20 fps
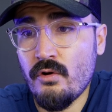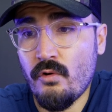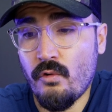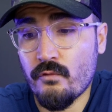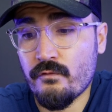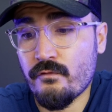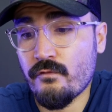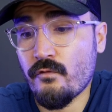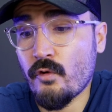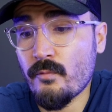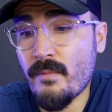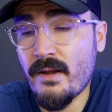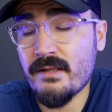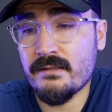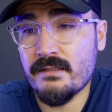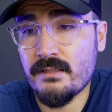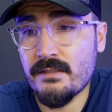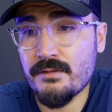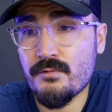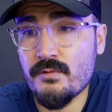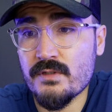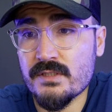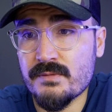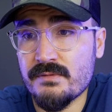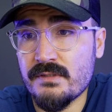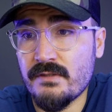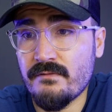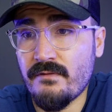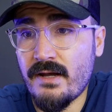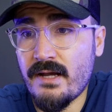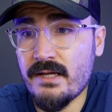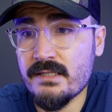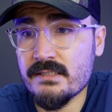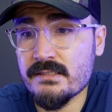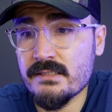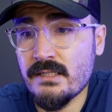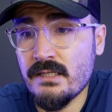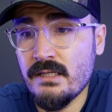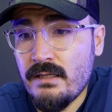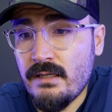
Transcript: or format the USB device.